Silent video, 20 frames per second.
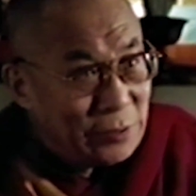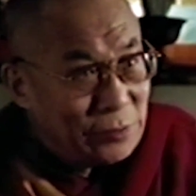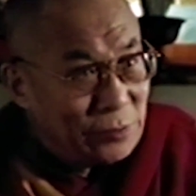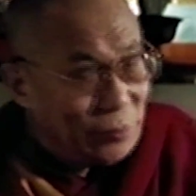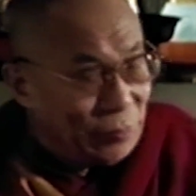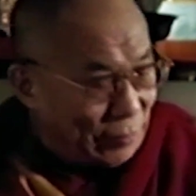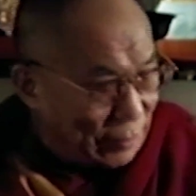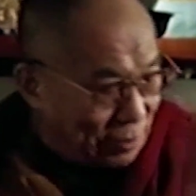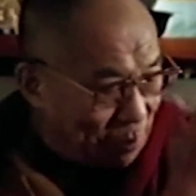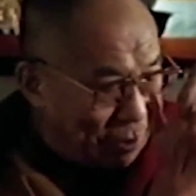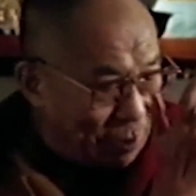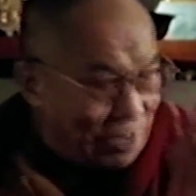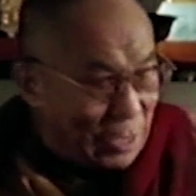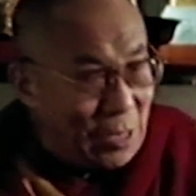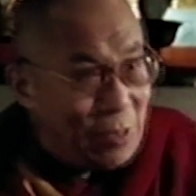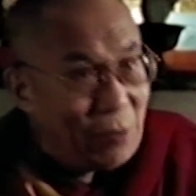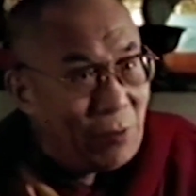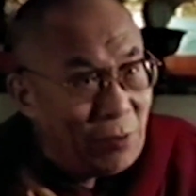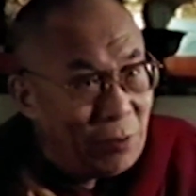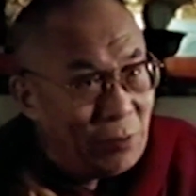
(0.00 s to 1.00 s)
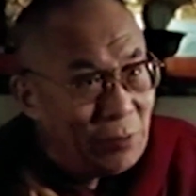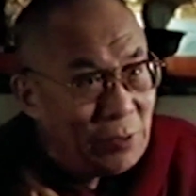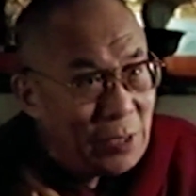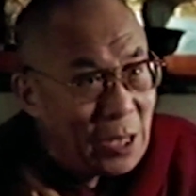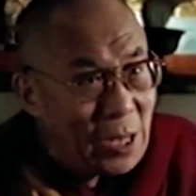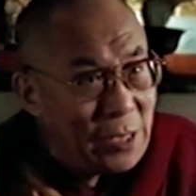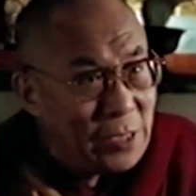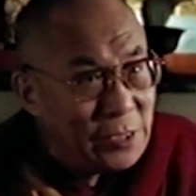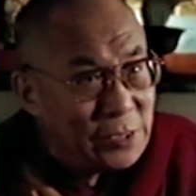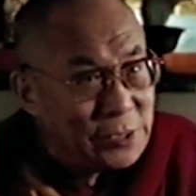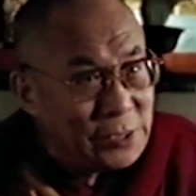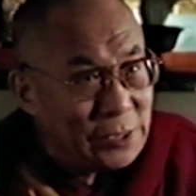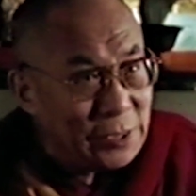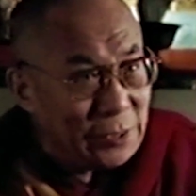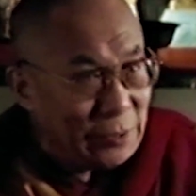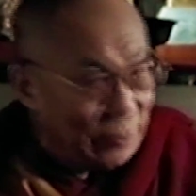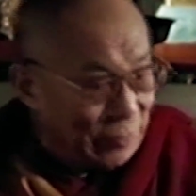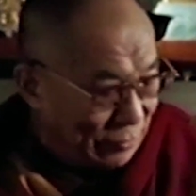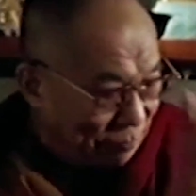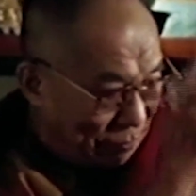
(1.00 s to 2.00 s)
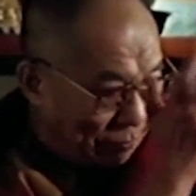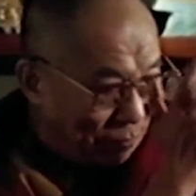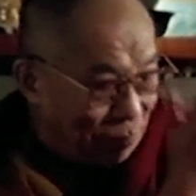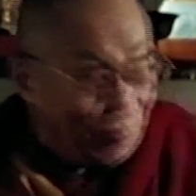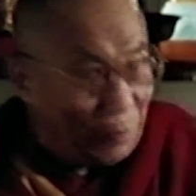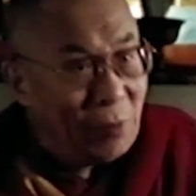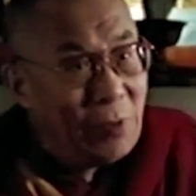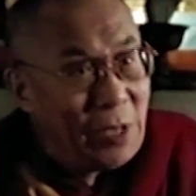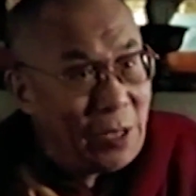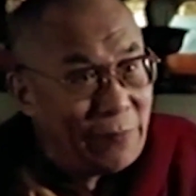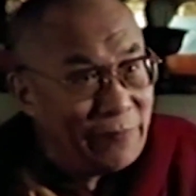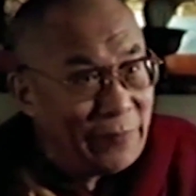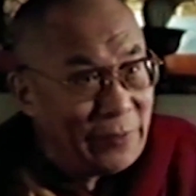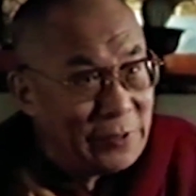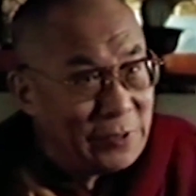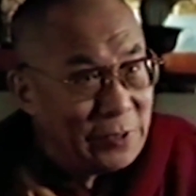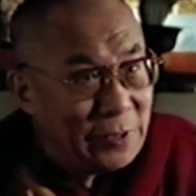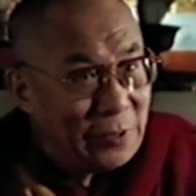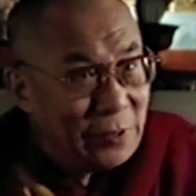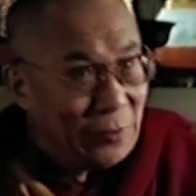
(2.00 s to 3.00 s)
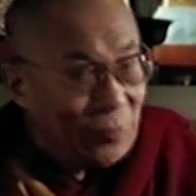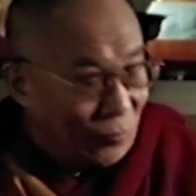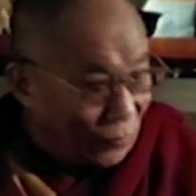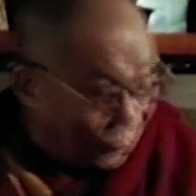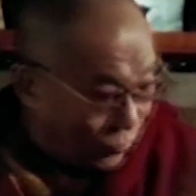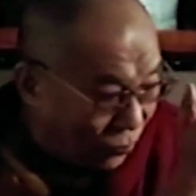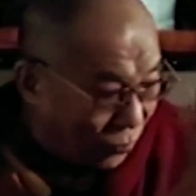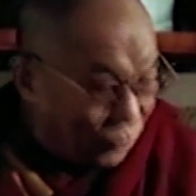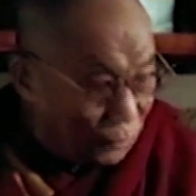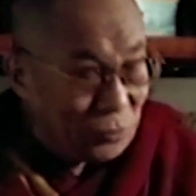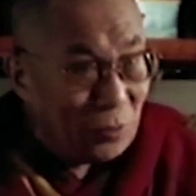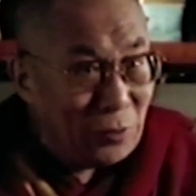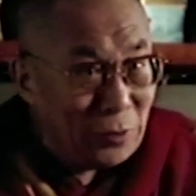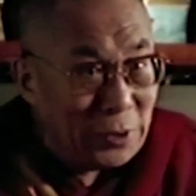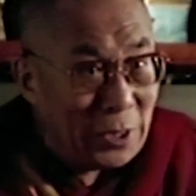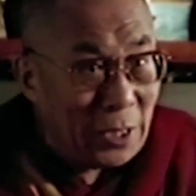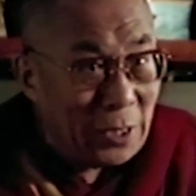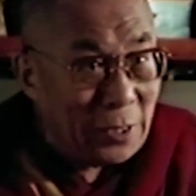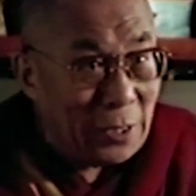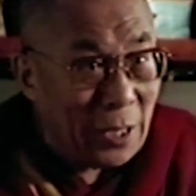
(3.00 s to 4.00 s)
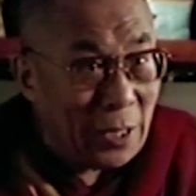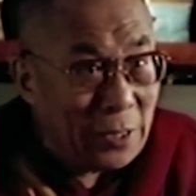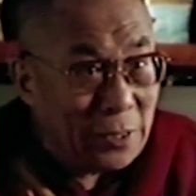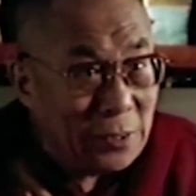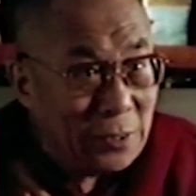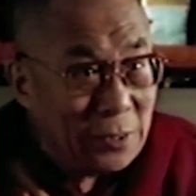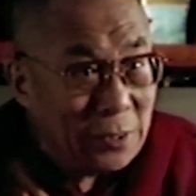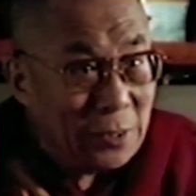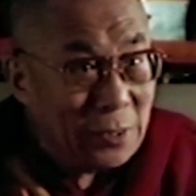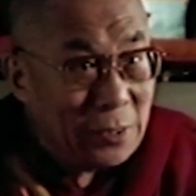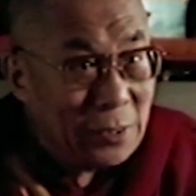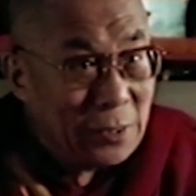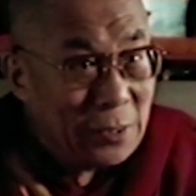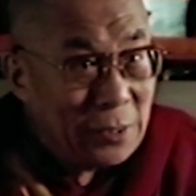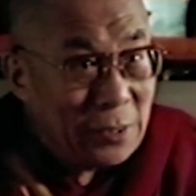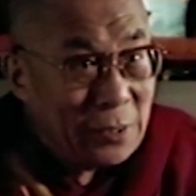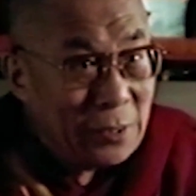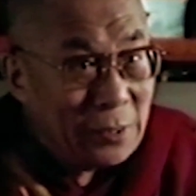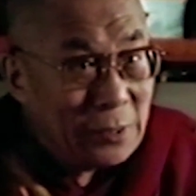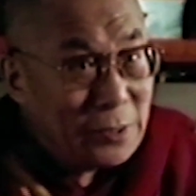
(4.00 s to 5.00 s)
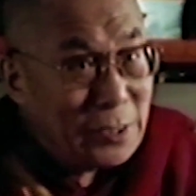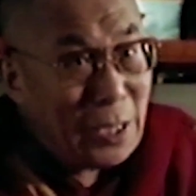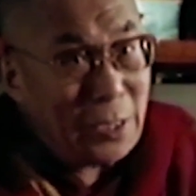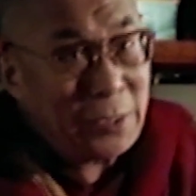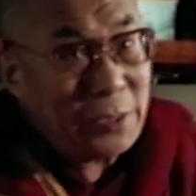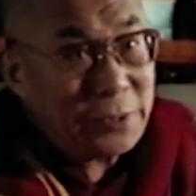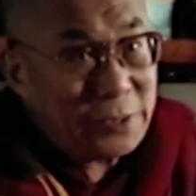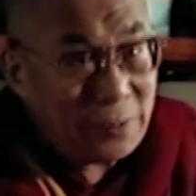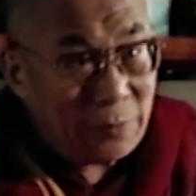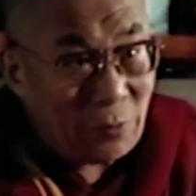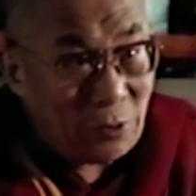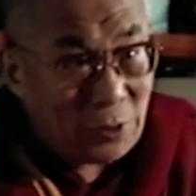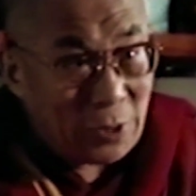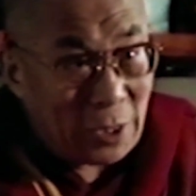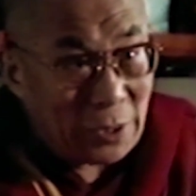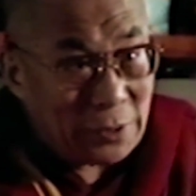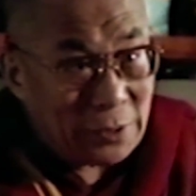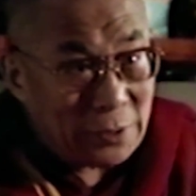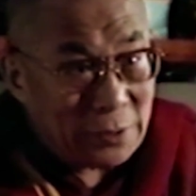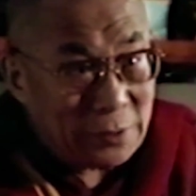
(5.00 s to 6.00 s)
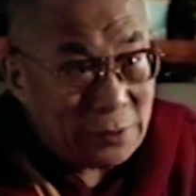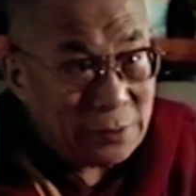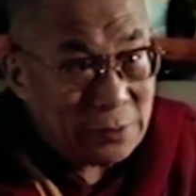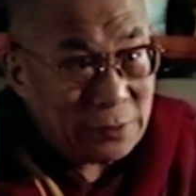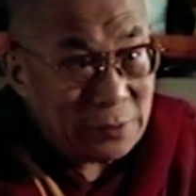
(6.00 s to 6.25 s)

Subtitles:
So all energy, all effort goes on that line, neglect about other.